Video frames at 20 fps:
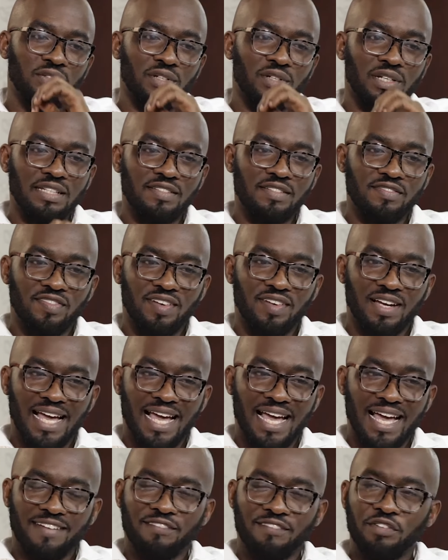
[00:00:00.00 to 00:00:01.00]
leave
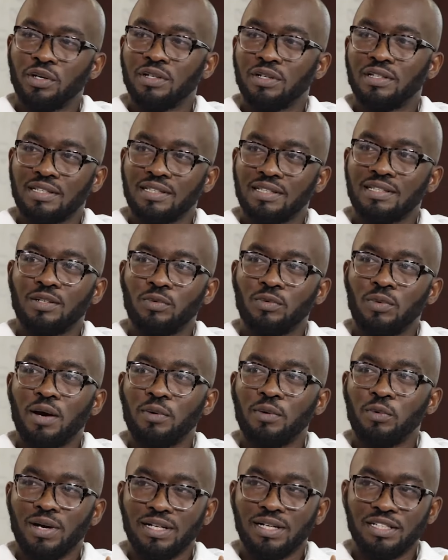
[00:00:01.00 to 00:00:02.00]
every other thing?
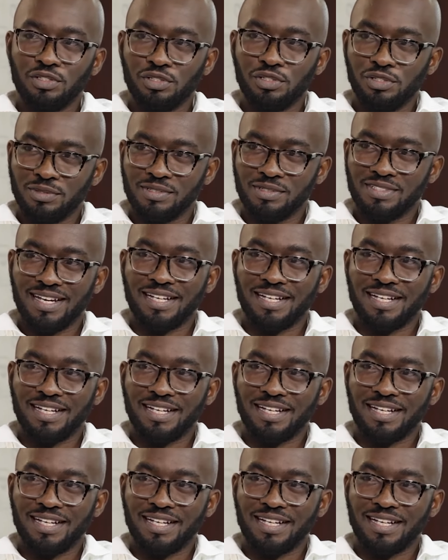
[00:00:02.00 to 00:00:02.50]
Why did you choose